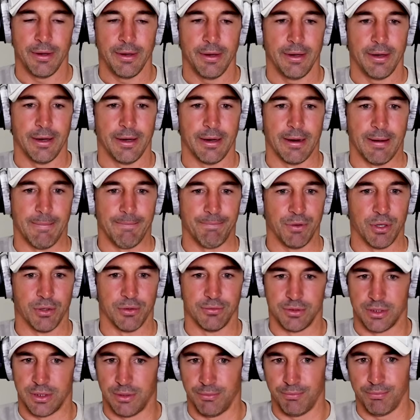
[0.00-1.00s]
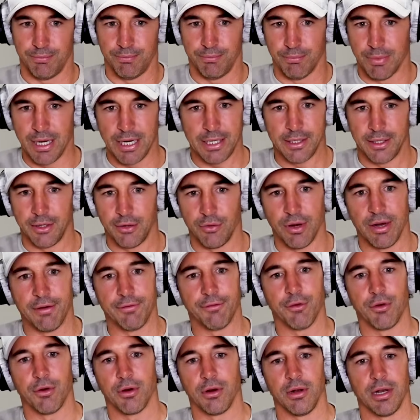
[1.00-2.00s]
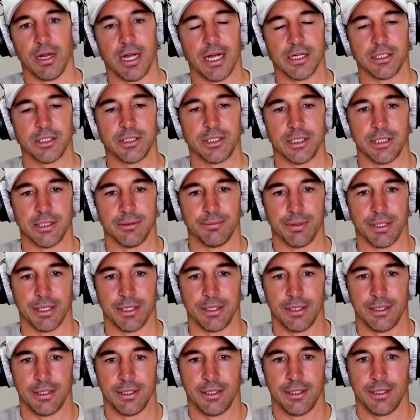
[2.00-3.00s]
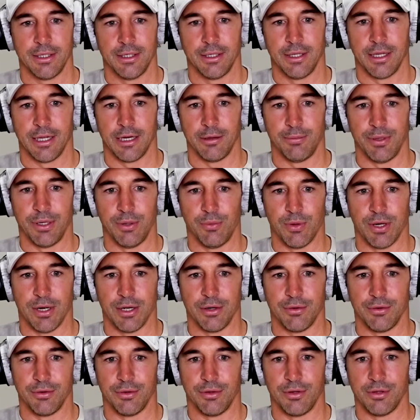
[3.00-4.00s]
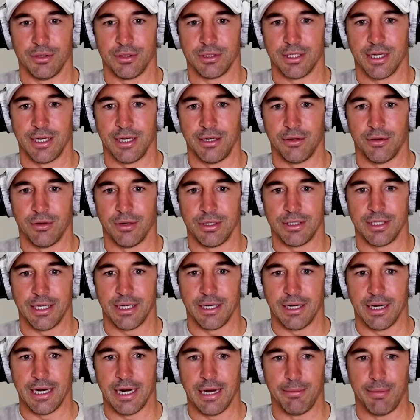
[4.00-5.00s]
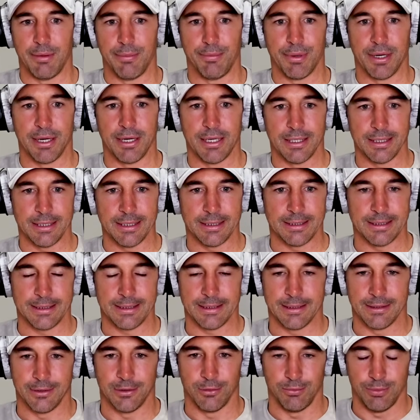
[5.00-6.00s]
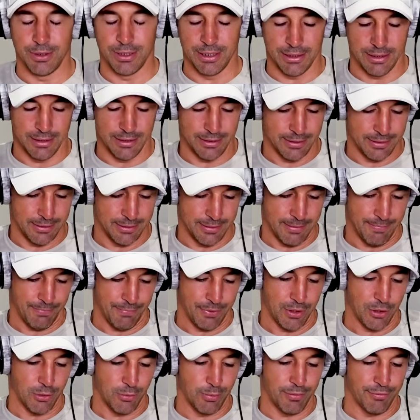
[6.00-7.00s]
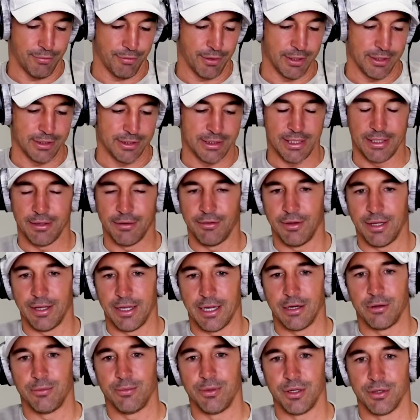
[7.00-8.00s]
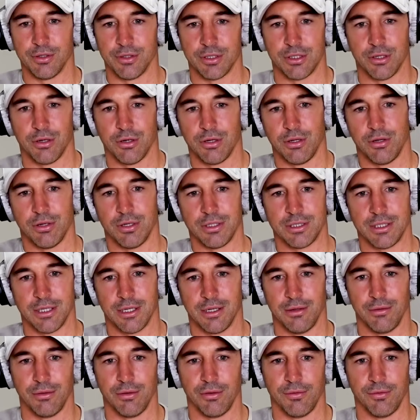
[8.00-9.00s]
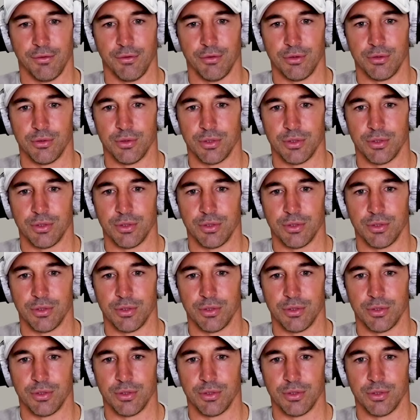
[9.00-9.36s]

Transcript: obviously making the grand final last year, but that'll be one on Thursday night down at Amy Park. I'll be front and centre of that. I'll be on the sideline, so I'm looking forward to it.